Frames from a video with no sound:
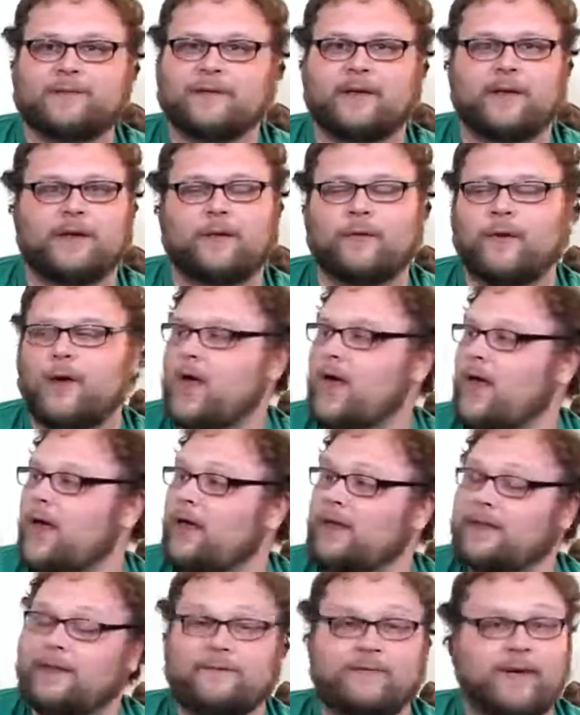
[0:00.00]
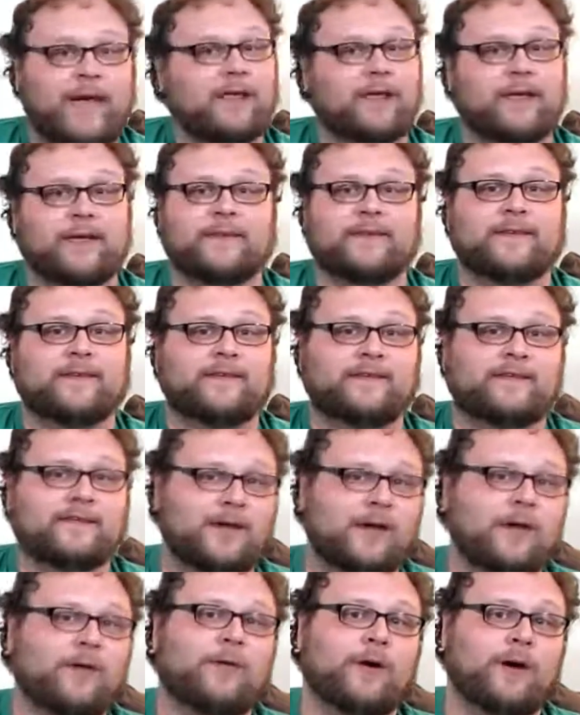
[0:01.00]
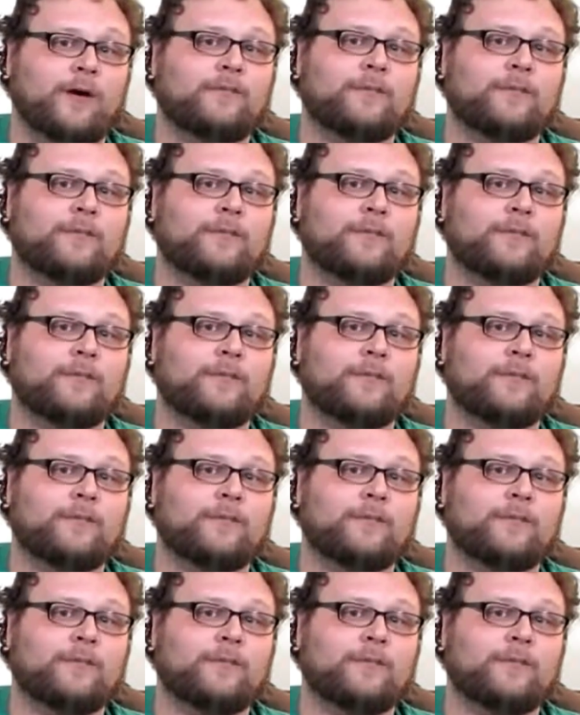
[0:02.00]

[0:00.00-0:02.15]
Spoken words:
So, Linvala is so